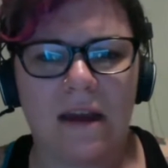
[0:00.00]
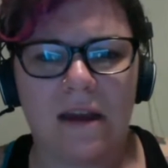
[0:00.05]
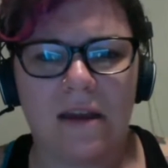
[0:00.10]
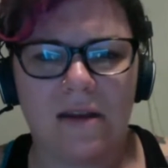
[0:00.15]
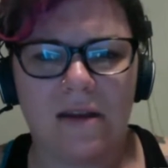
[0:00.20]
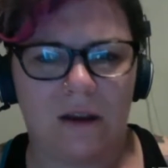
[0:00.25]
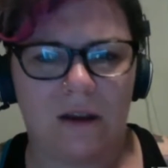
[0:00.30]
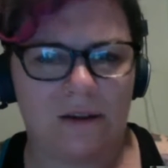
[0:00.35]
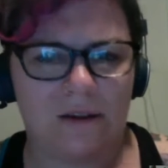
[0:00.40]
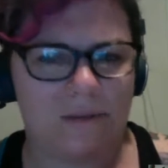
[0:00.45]
He
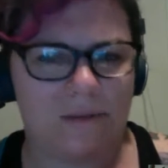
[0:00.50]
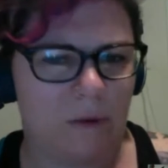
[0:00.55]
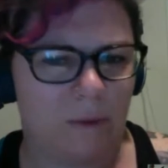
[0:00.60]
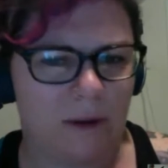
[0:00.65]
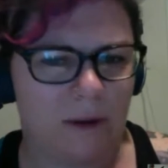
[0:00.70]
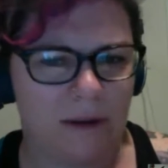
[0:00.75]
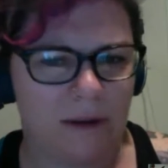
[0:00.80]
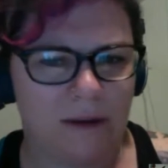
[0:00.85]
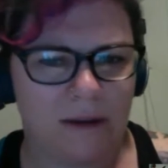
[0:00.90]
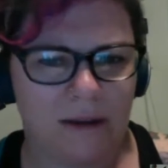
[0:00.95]
talks about
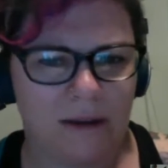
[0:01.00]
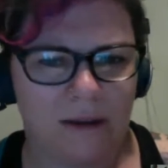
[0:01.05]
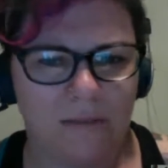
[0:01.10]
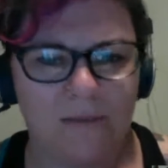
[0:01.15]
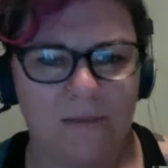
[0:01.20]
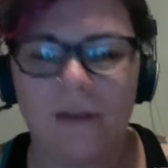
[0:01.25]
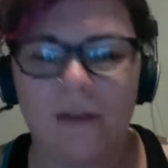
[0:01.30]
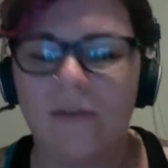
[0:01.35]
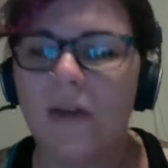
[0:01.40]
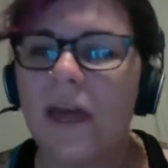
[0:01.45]
wanting to kill
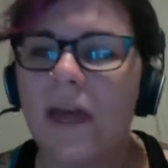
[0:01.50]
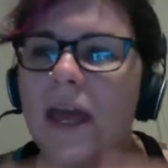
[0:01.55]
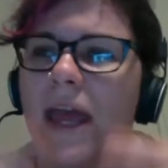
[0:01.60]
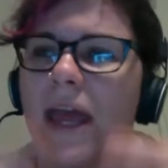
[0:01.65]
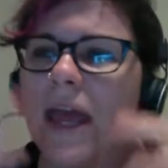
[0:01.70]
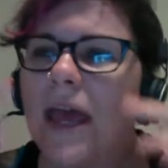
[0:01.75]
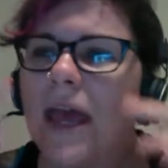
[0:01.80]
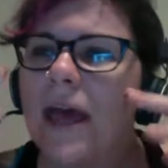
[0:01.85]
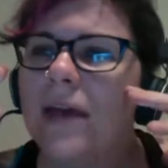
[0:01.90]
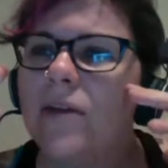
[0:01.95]
himself,
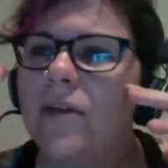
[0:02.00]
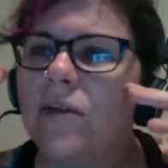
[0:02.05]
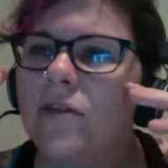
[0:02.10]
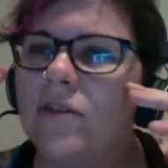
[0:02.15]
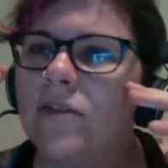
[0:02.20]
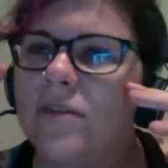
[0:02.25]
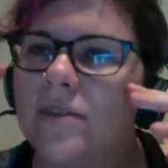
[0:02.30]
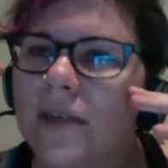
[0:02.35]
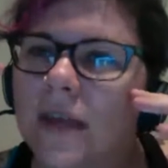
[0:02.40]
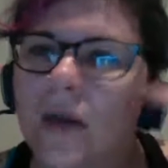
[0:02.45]
and you're
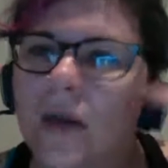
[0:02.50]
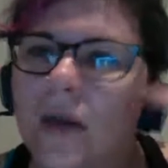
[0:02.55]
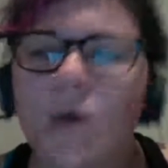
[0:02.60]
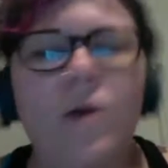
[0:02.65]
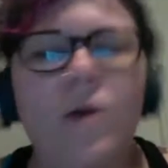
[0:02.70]
just like,